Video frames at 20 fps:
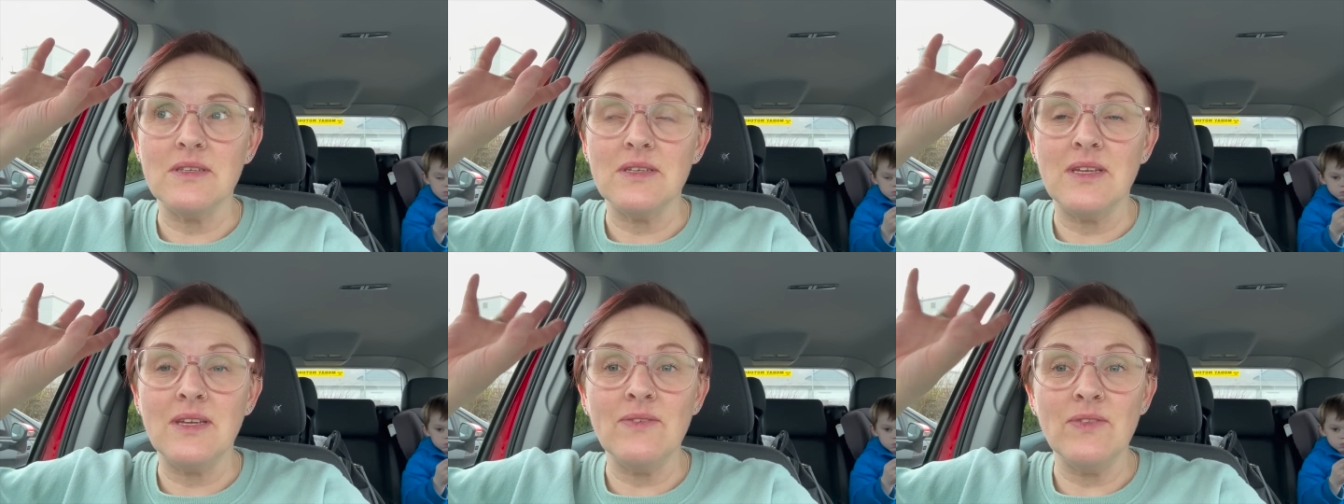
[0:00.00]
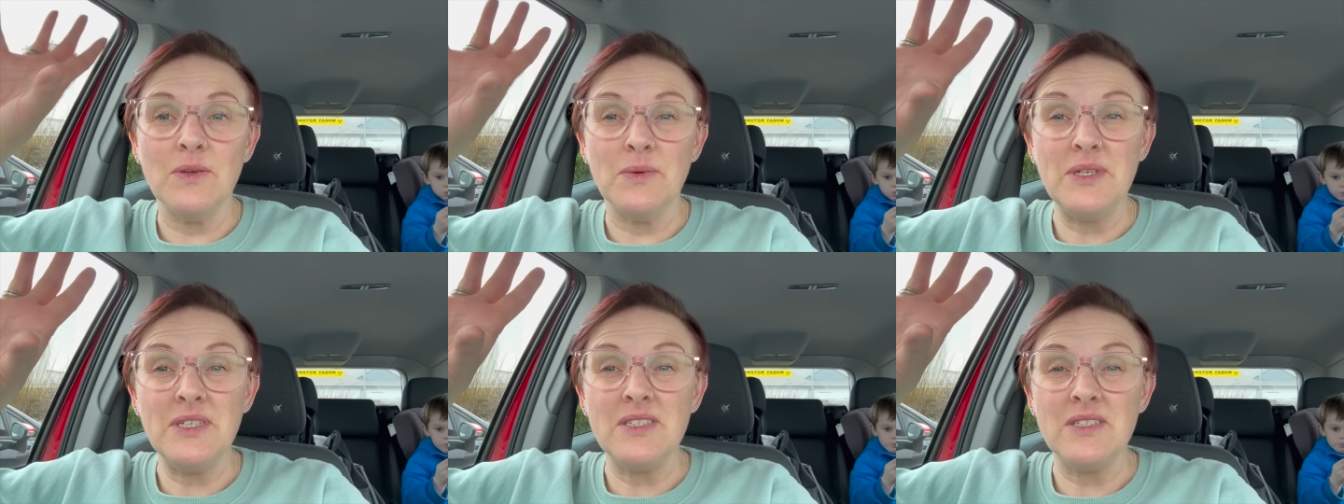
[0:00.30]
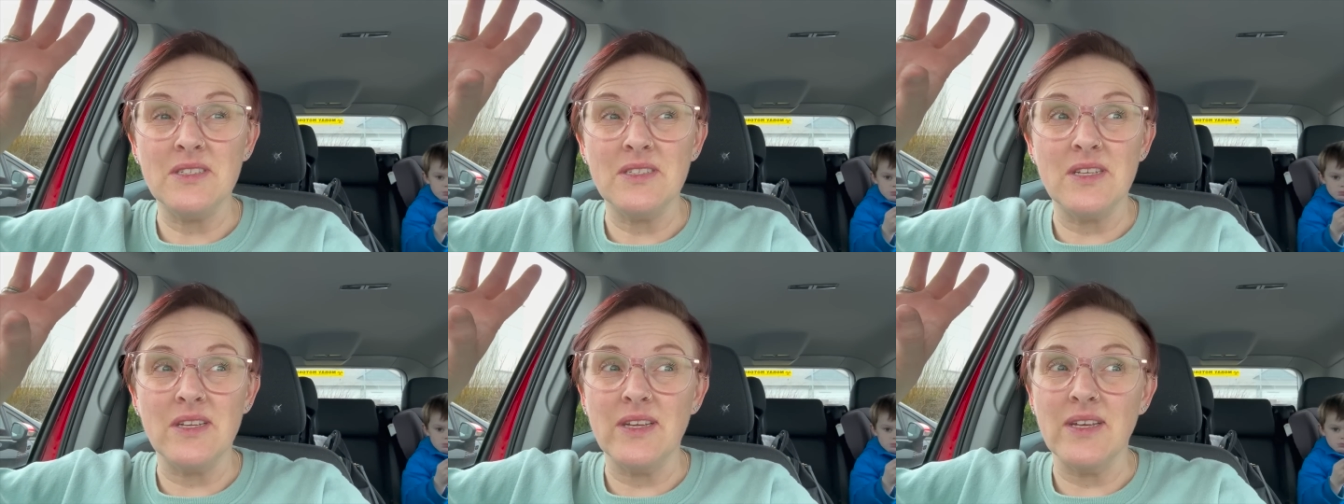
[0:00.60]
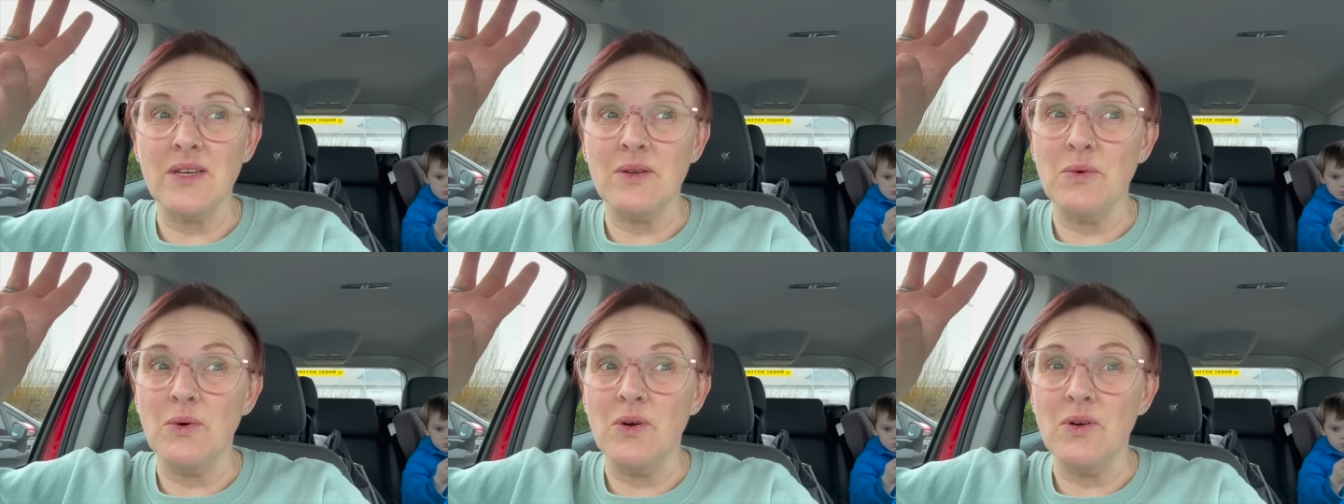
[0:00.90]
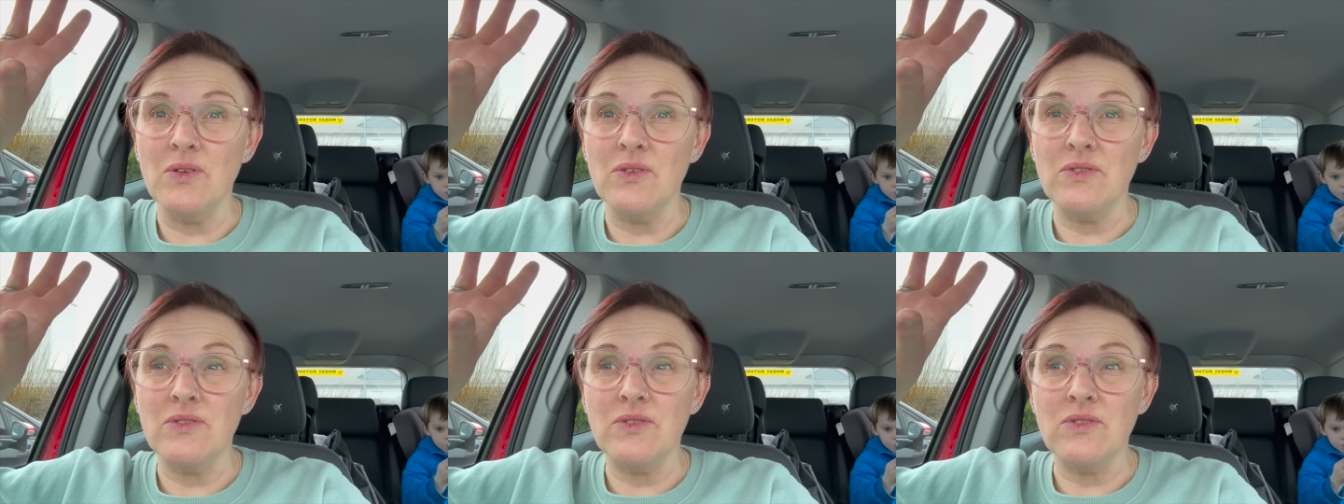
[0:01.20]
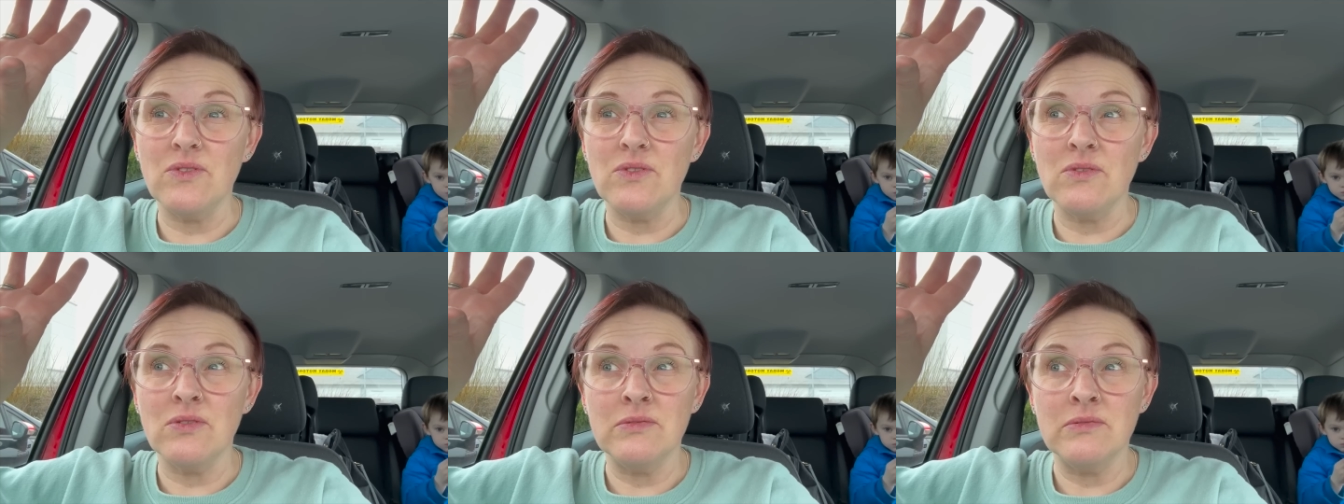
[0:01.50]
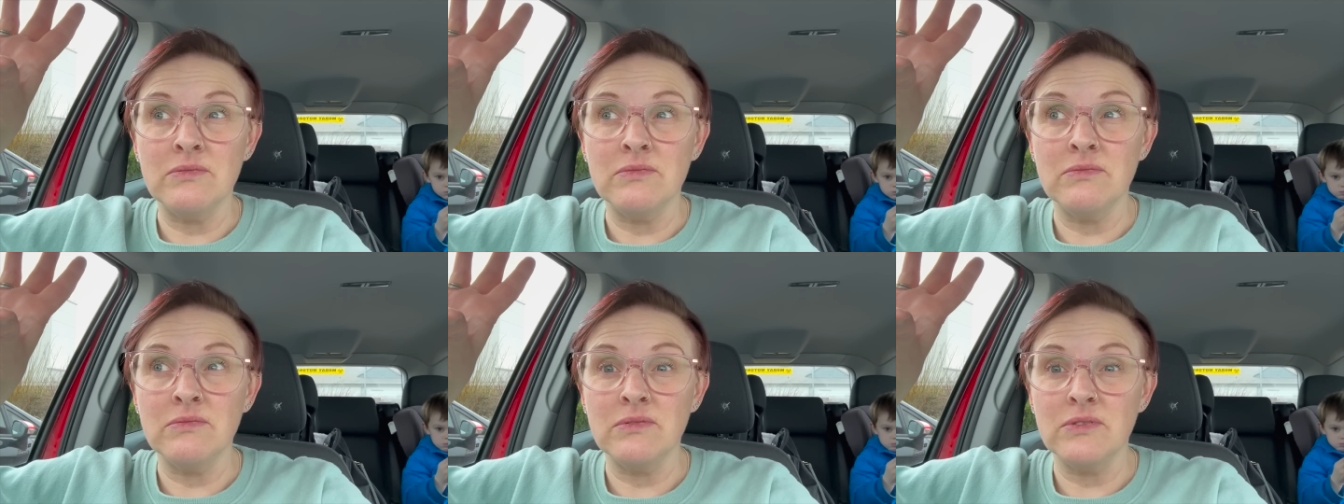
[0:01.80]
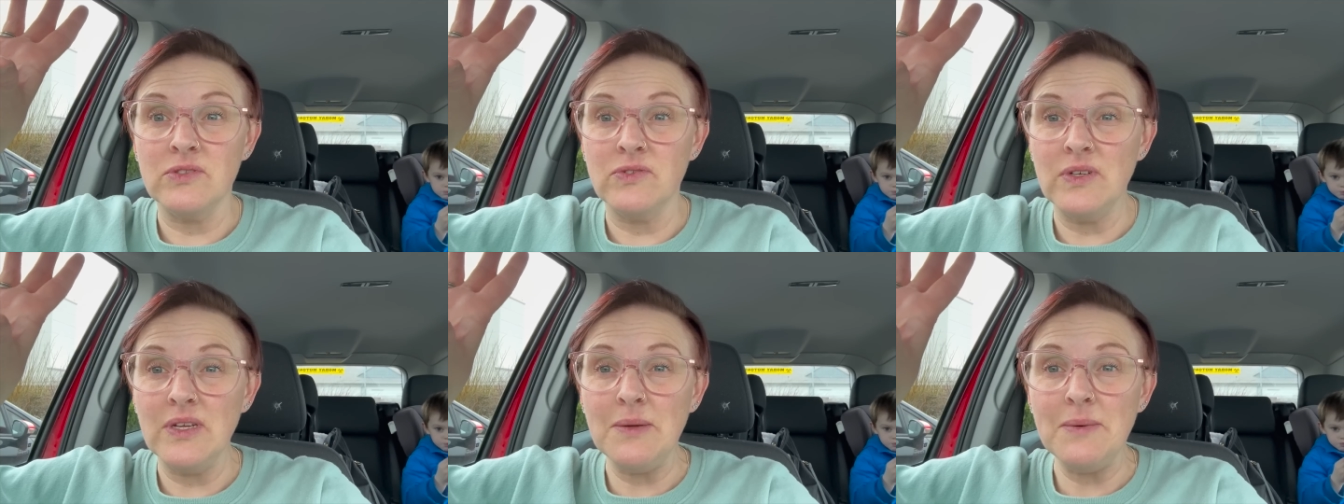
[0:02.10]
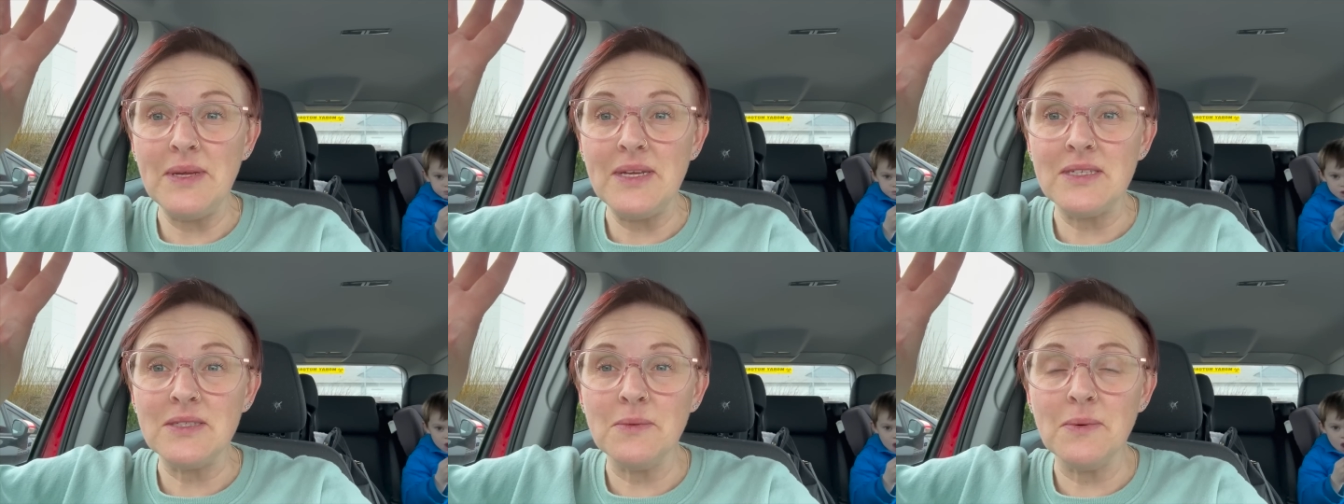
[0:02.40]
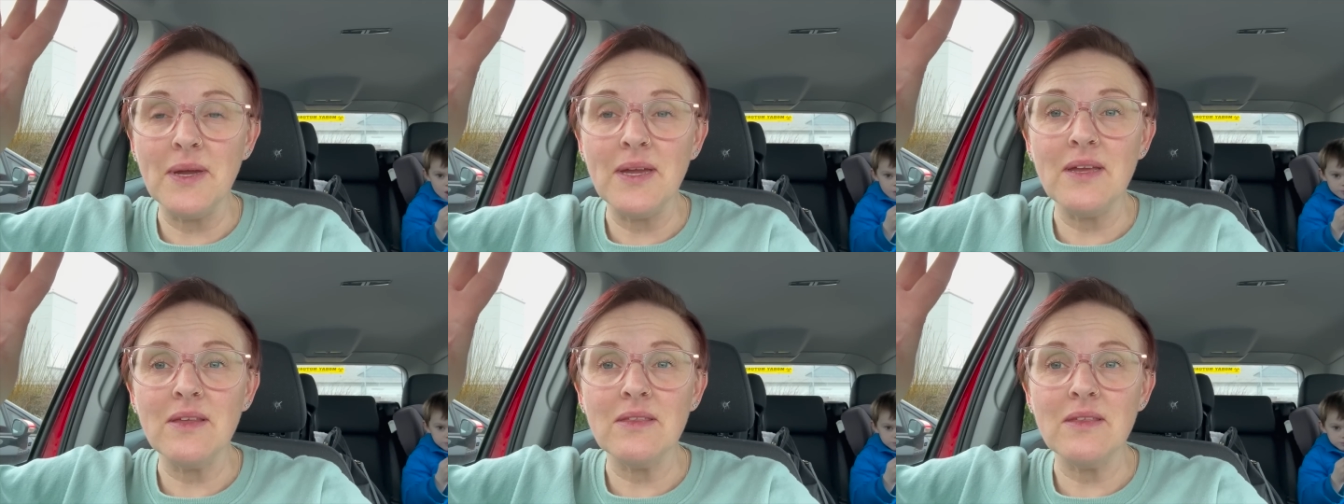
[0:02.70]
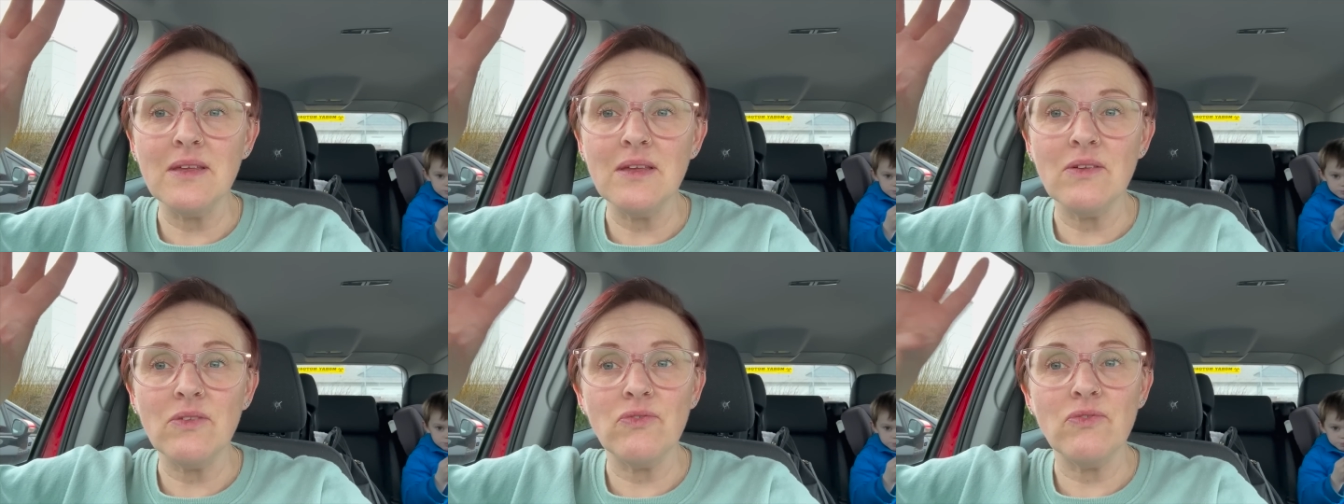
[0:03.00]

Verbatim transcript: even though Easter's like, what, th three weeks away, I think,